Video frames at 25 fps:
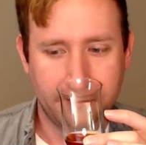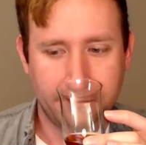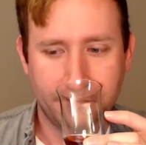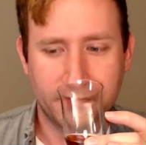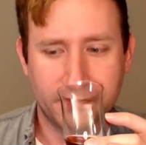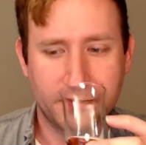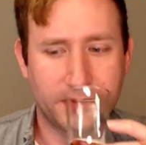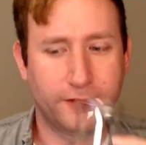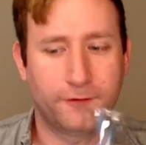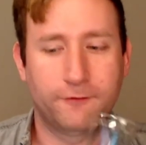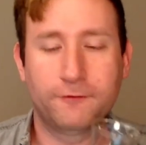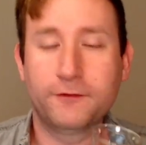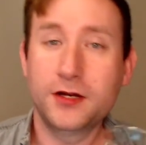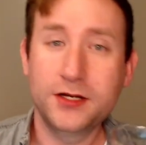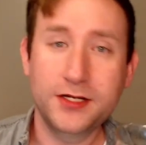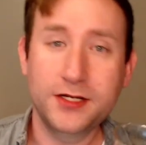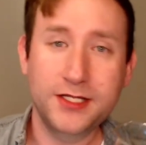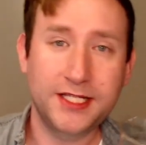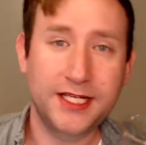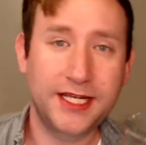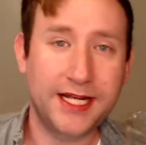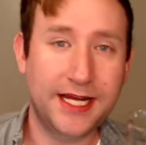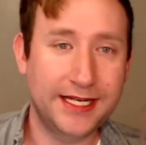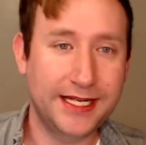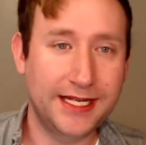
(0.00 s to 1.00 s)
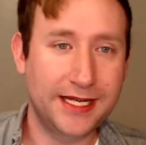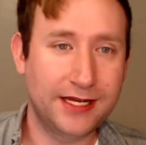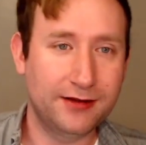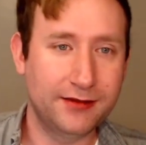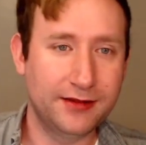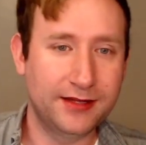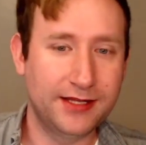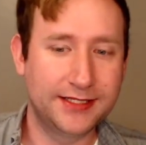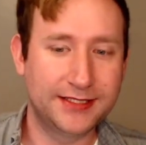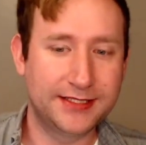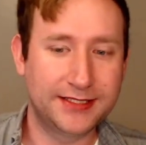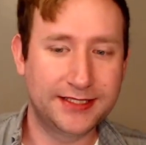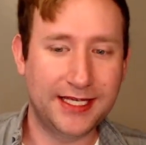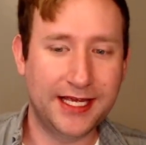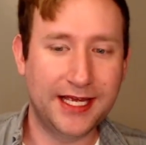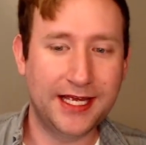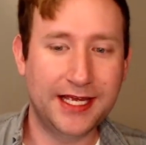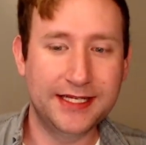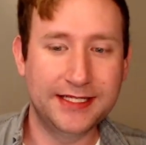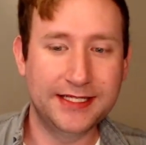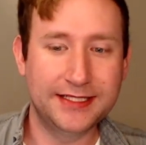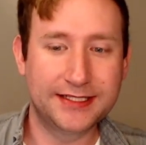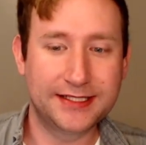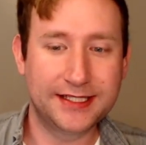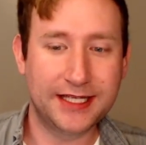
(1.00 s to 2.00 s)
the first thing I get on this
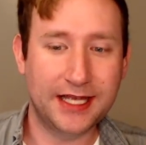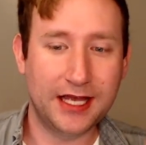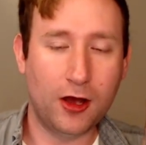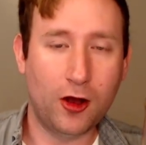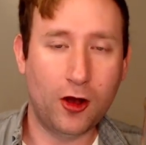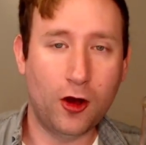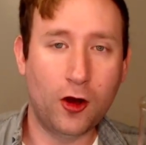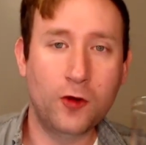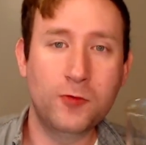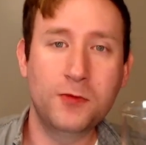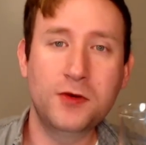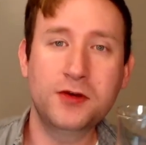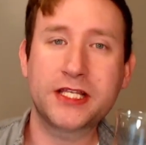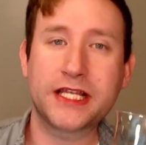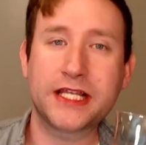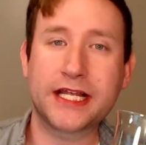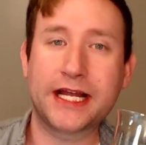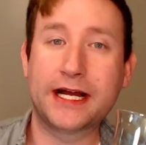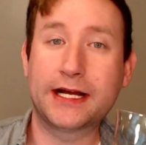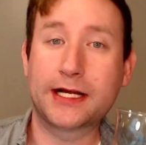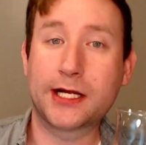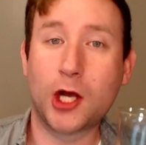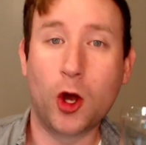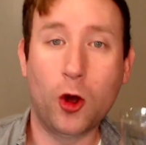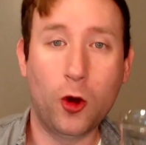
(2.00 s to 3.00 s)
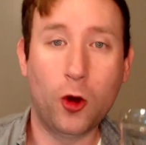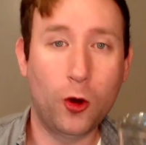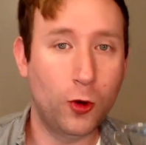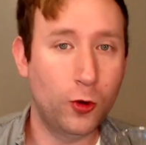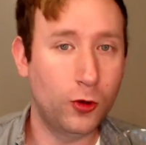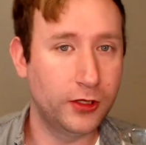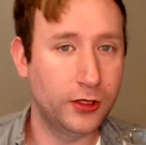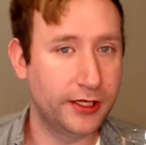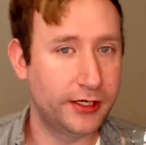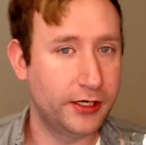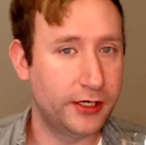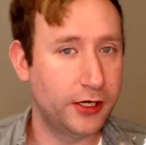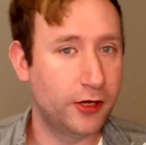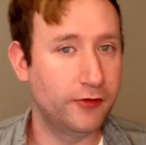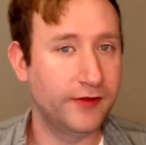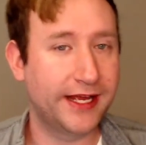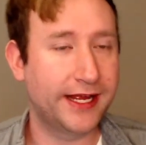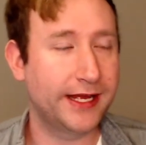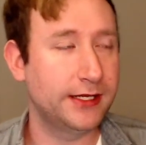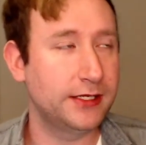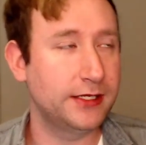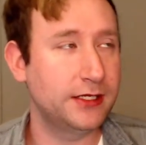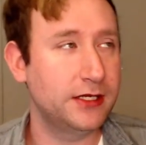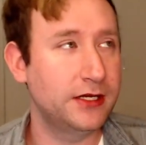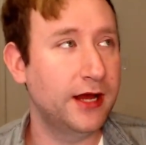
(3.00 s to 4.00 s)
is almost like a cola note, like
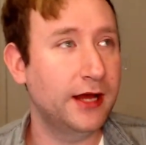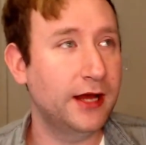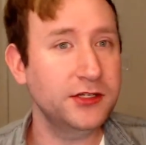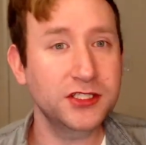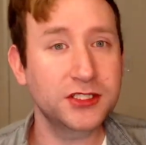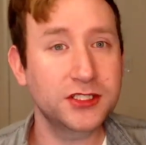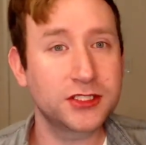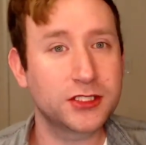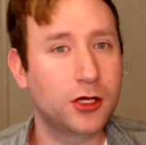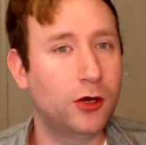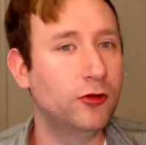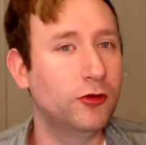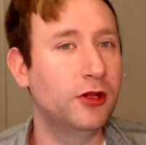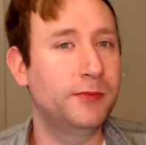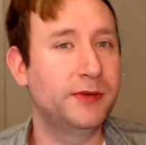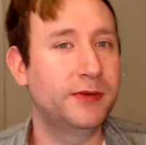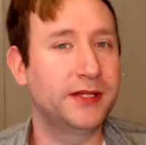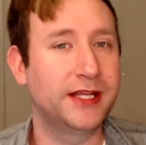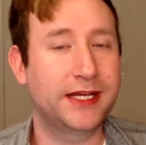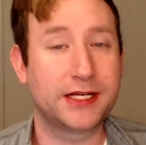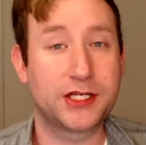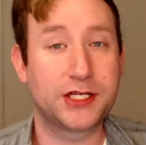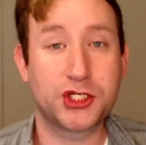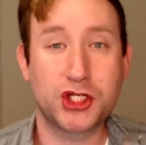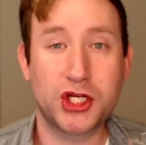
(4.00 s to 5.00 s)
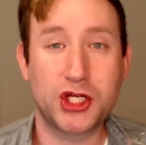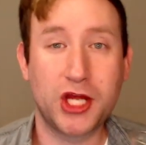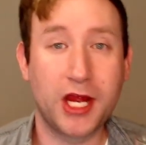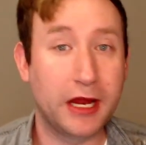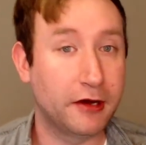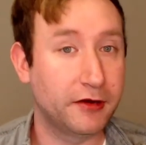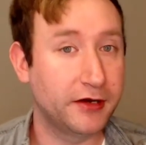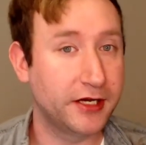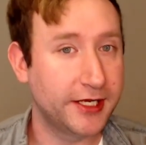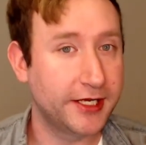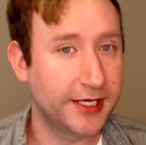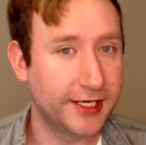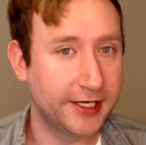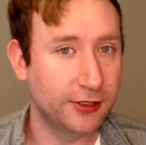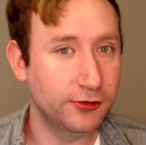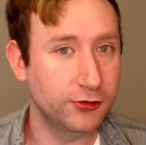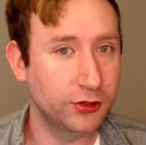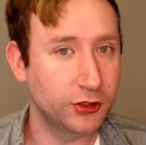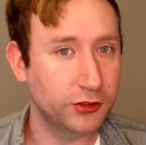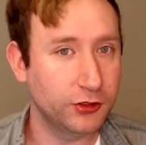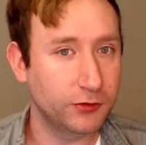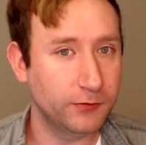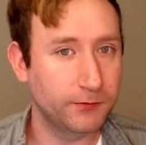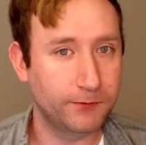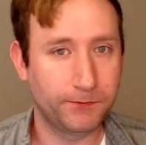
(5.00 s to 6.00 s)
a not just cola, but like a cherry
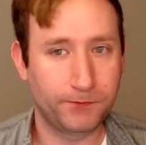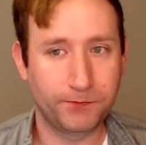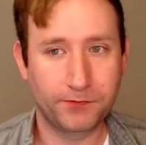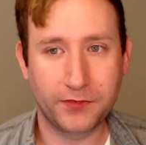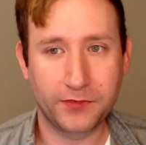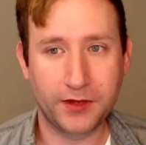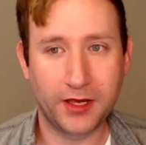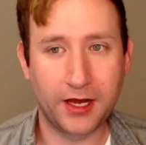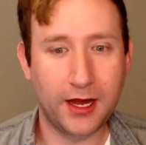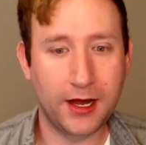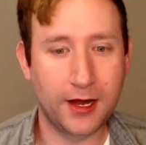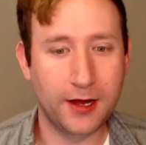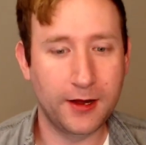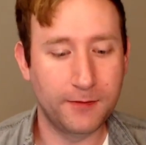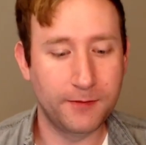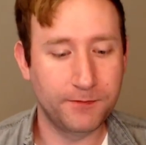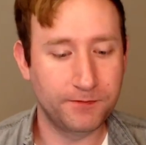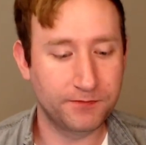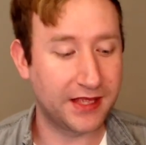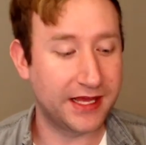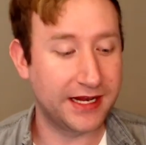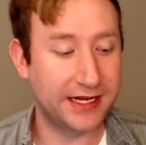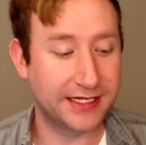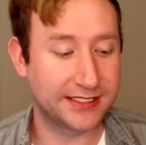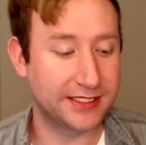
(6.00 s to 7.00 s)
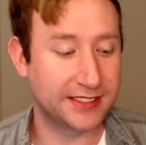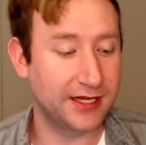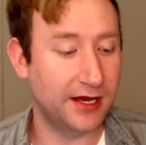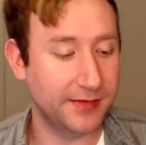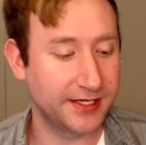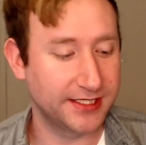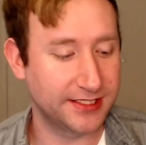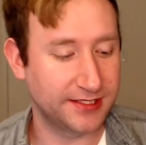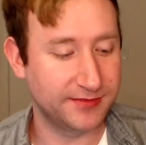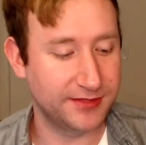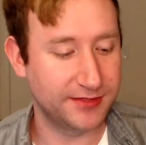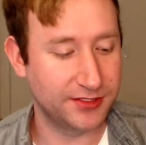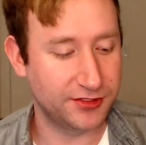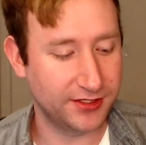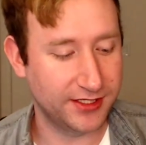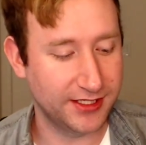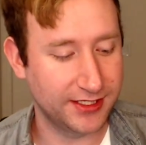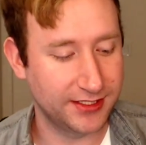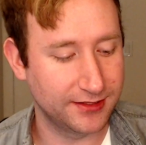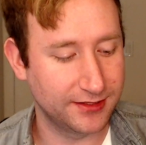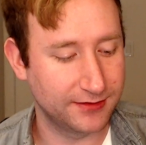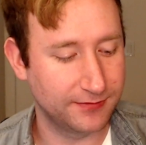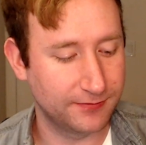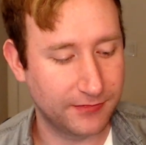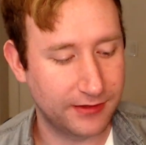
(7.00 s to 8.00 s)
coke. And it's not because I've been
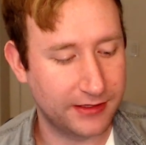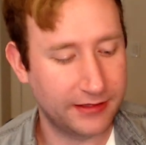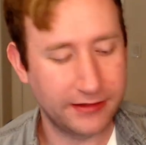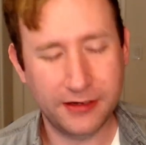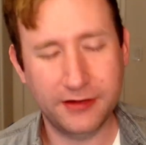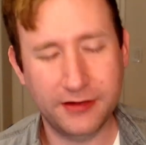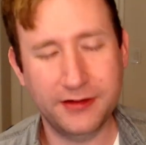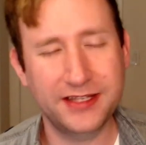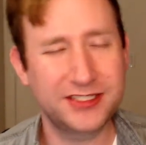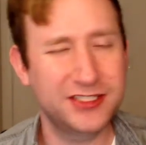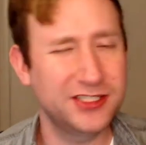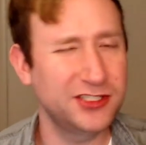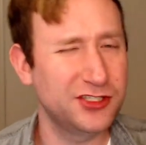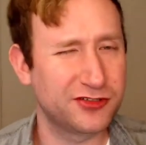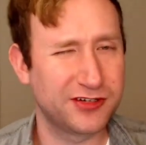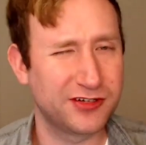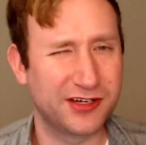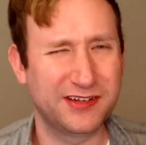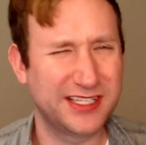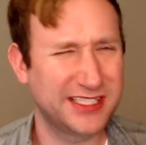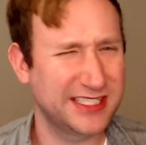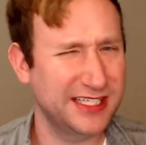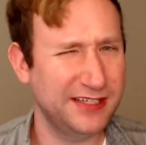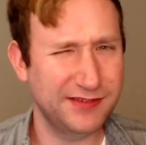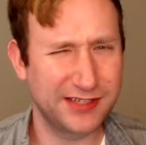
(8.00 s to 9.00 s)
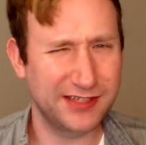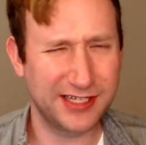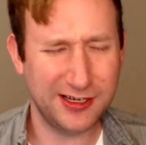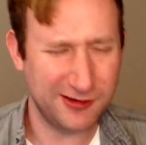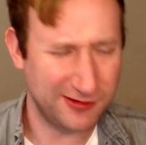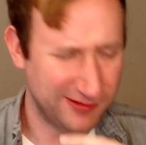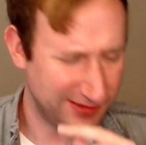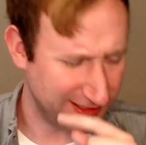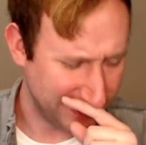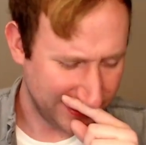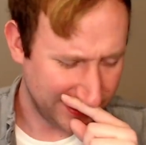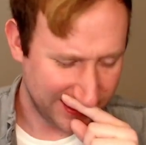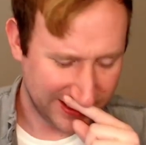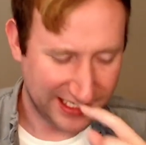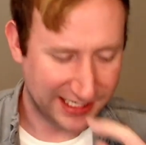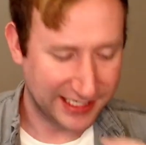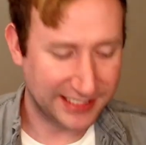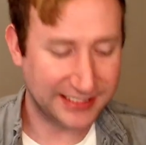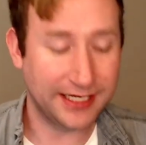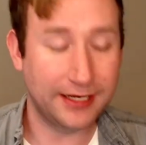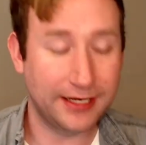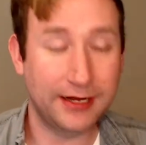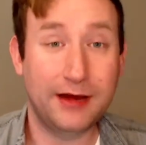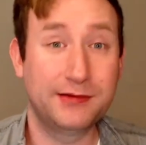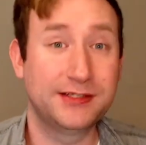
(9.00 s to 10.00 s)
drinking, no, that's ginger ale, that's not even coke, because
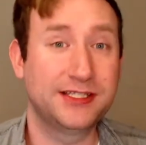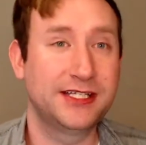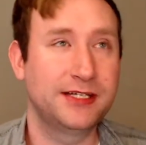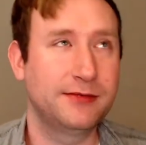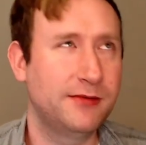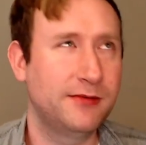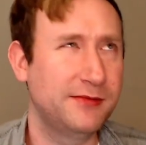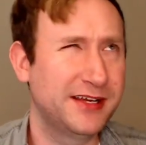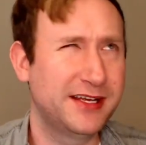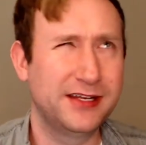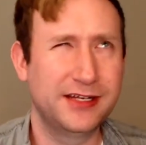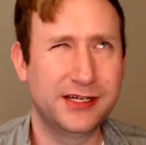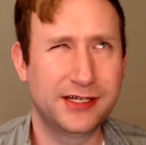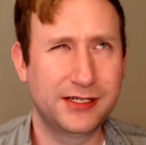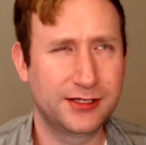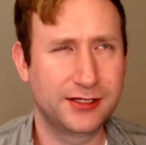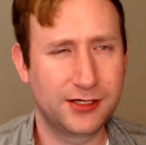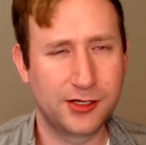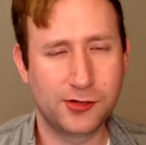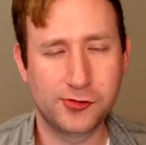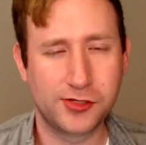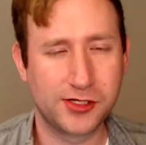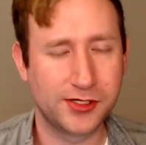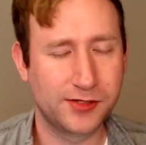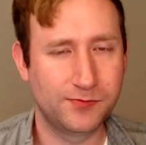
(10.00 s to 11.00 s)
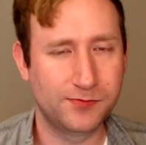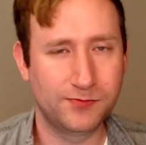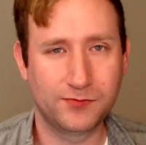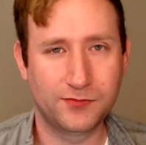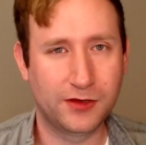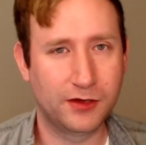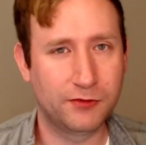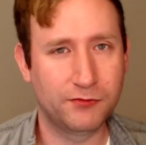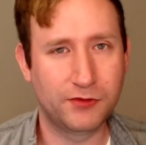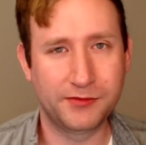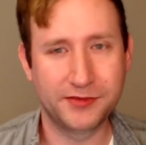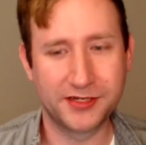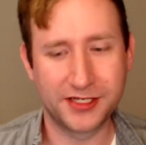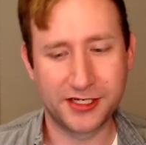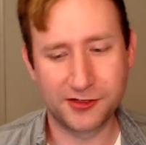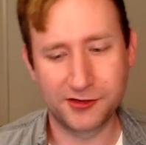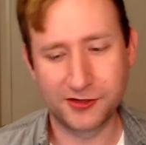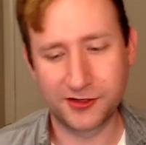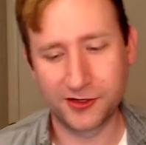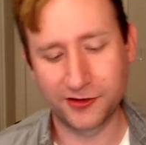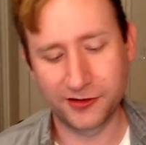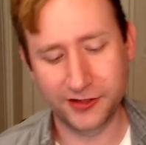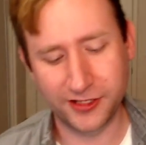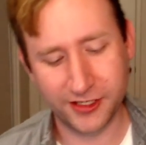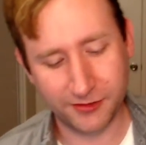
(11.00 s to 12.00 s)
I was thinking about making a coke and a rum and coke
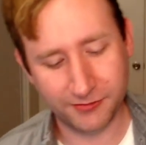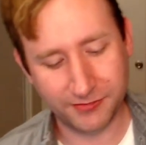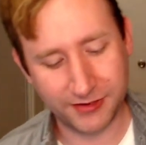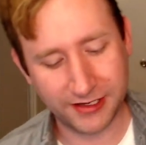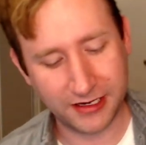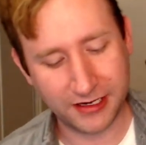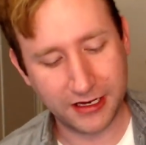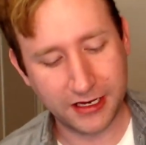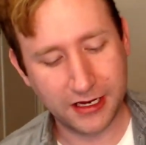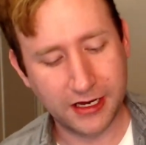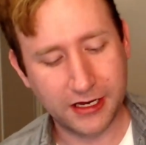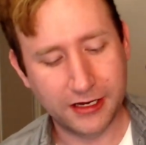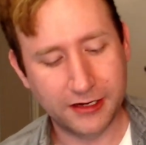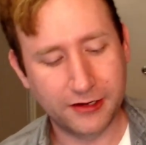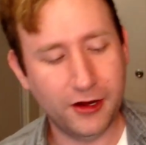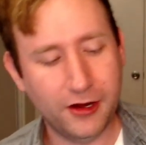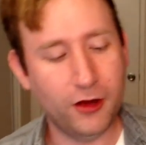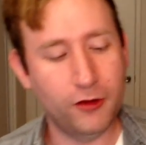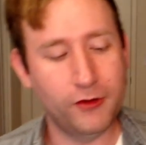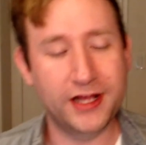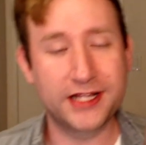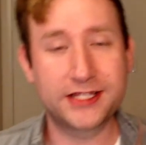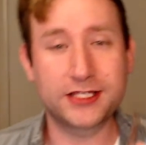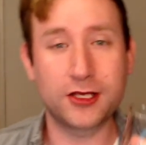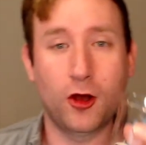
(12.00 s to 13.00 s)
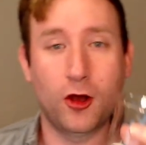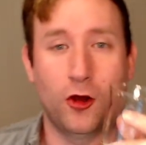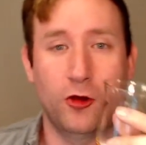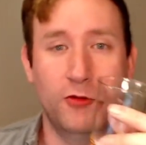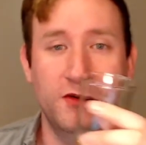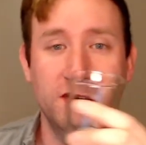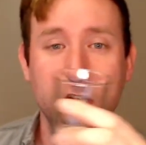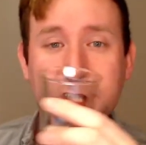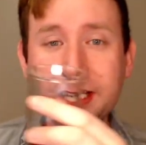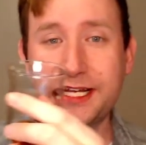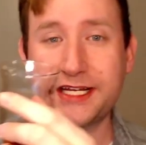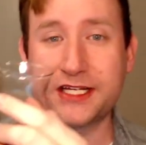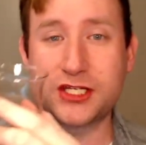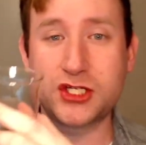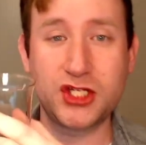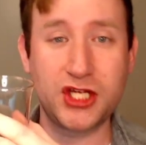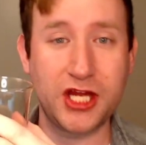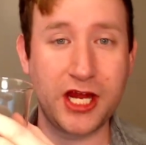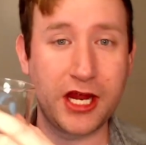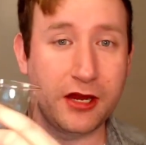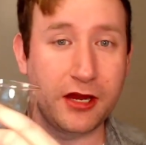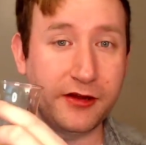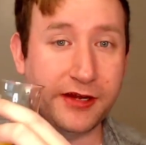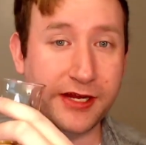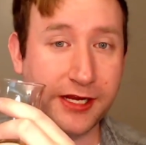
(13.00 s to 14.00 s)
earlier, but no, it's almost like a
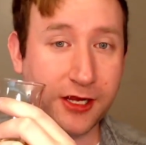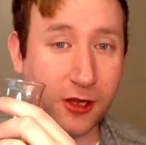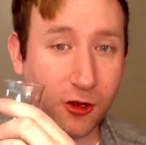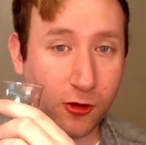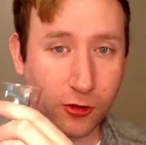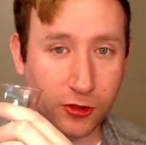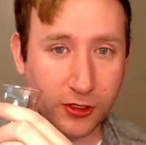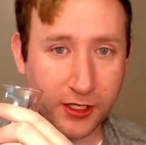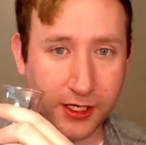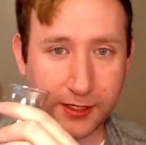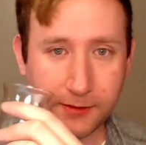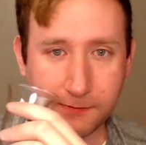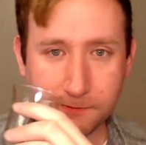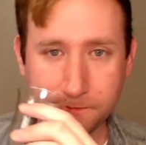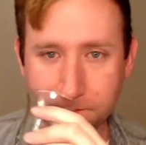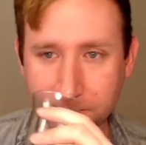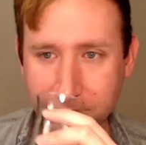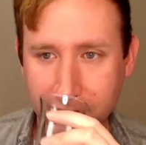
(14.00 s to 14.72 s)
cherry cola.